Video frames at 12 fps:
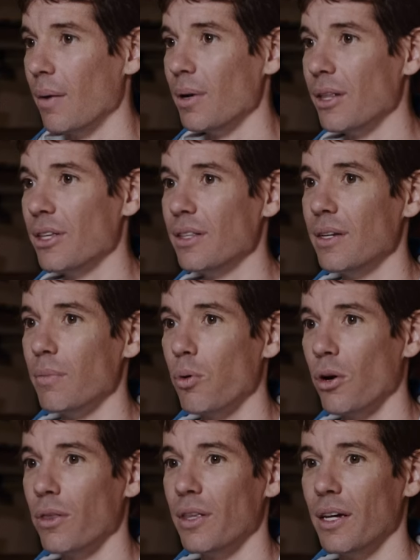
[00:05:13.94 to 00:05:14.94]
I mean, I think the
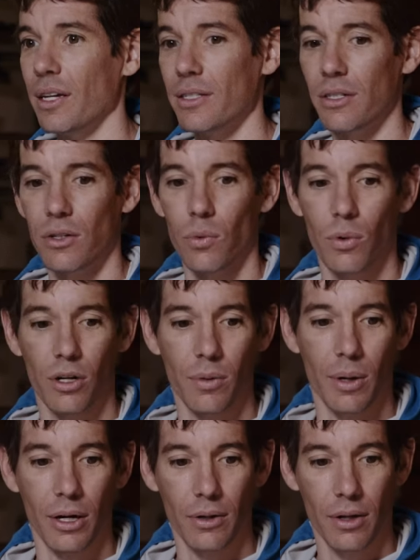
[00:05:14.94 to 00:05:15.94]
important thing isn't to worry
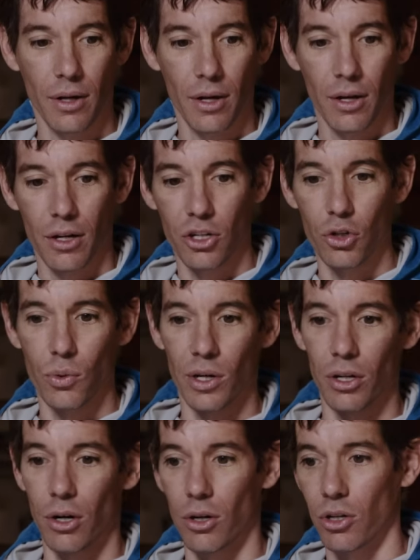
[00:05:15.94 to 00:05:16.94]
about doing
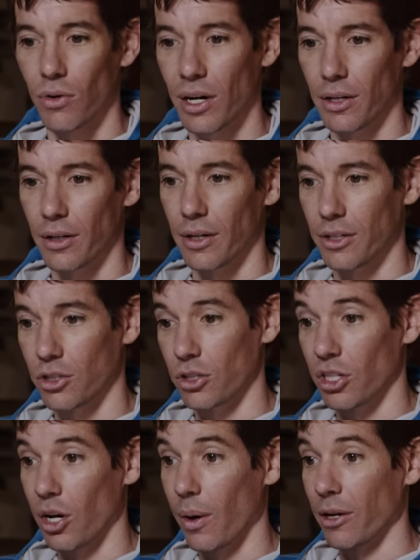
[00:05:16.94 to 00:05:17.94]
it all correctly, it's
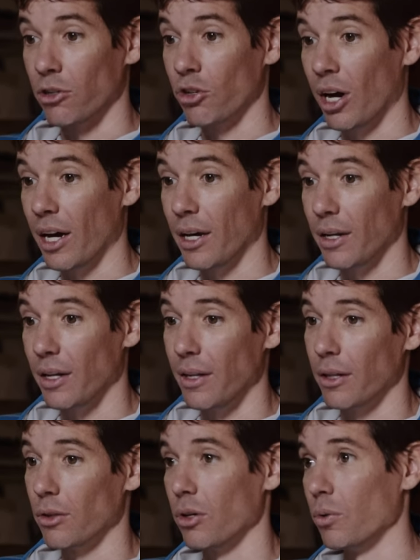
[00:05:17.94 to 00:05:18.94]
just to go out and try it and
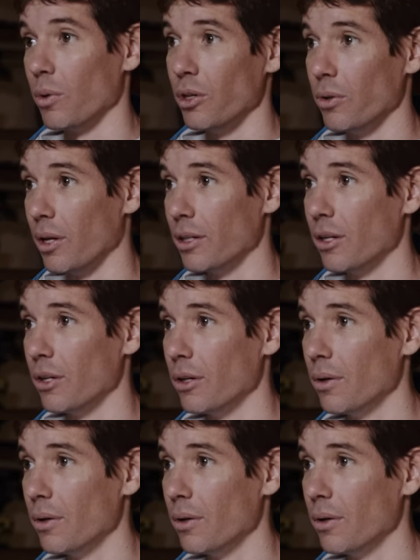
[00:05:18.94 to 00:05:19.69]
then learn what you like to do.